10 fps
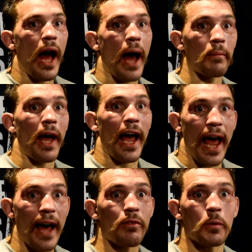I
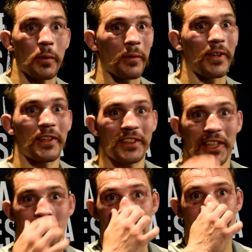have a permanent
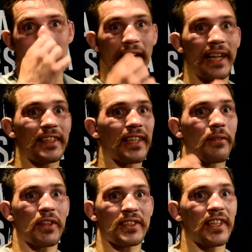gym. Yeah. I just have
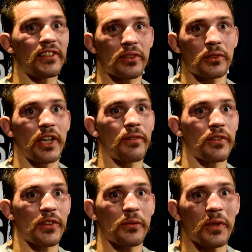a seasonal job for
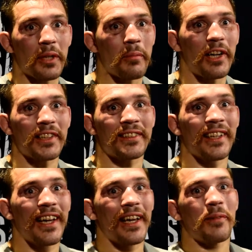3 months,
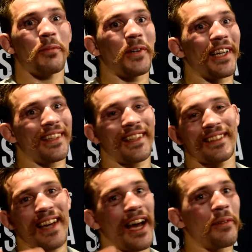right. But the
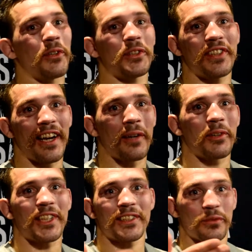timing was terrible
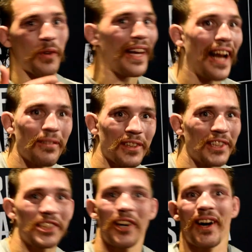because right after the
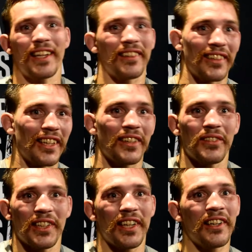show I had to leave, you
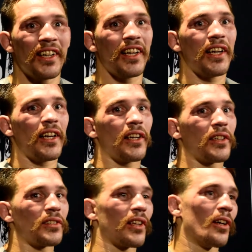know, right.
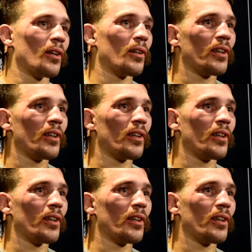So.